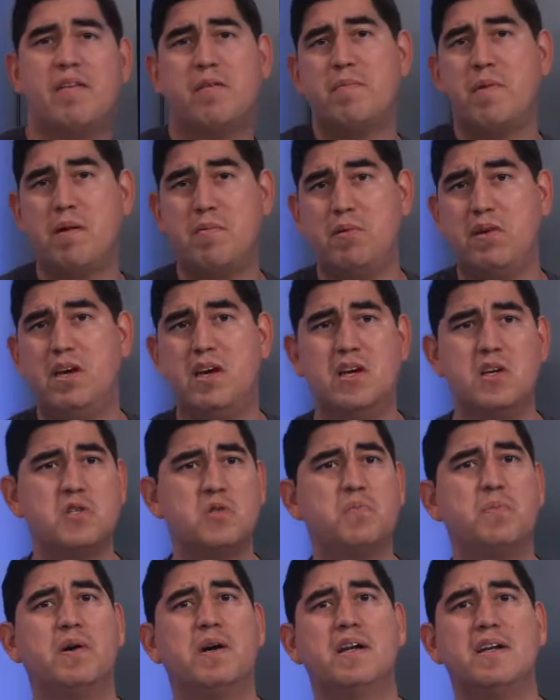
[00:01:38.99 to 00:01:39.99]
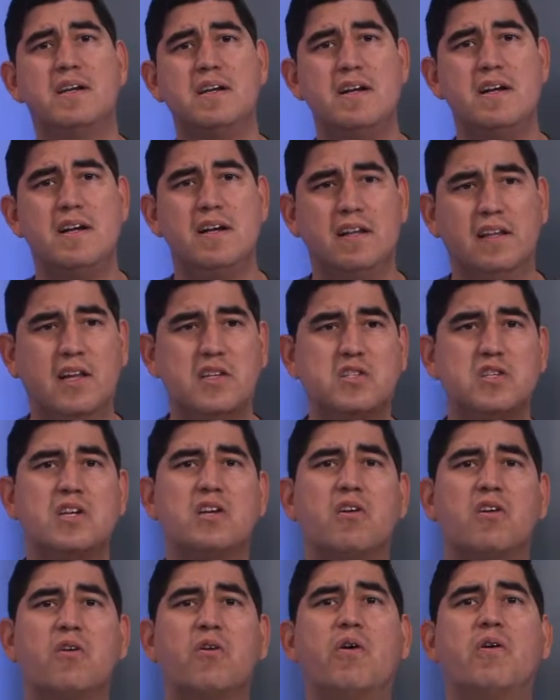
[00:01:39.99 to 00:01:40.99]
There maybe is, but let's say
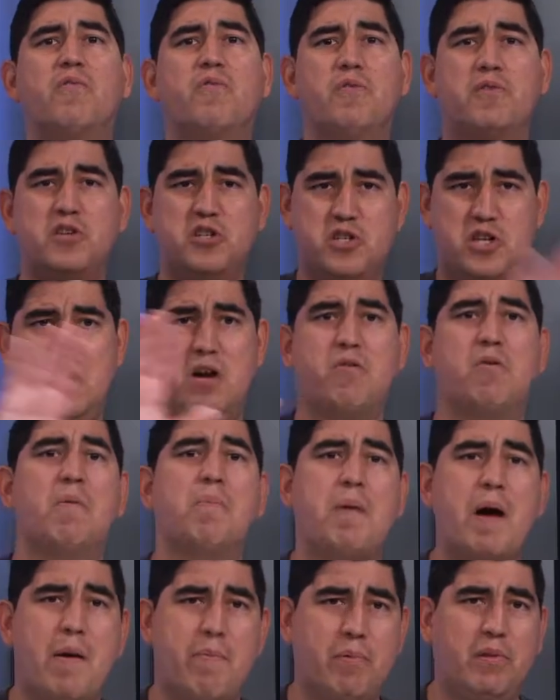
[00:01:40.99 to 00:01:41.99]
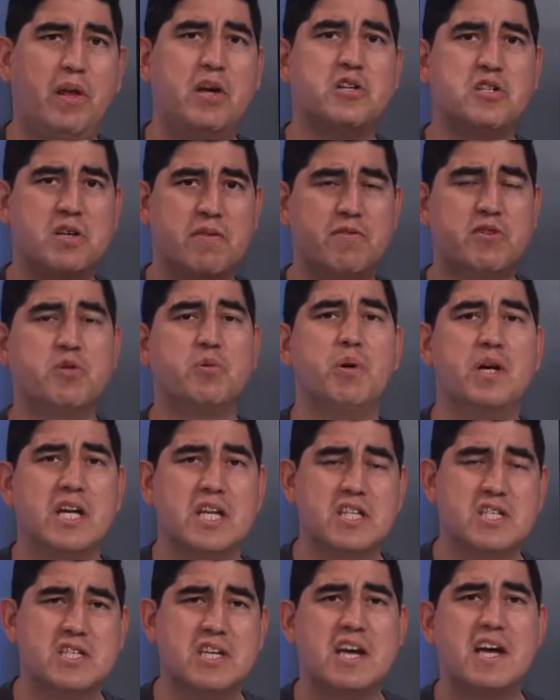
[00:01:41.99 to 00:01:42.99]
you're going for the general population of the
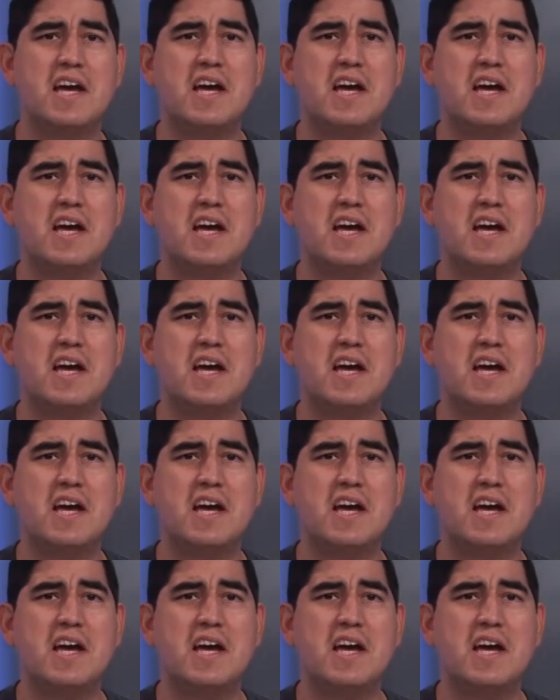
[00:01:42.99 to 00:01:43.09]
tweens.